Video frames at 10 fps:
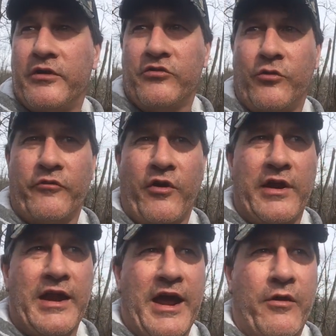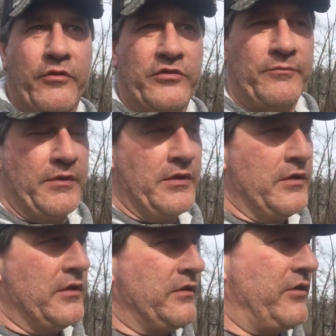on this creek for 8 hours
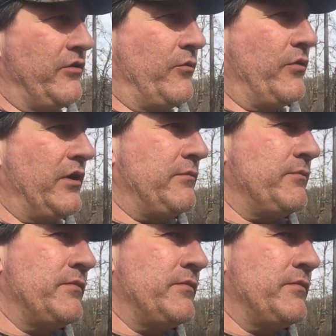during a rut.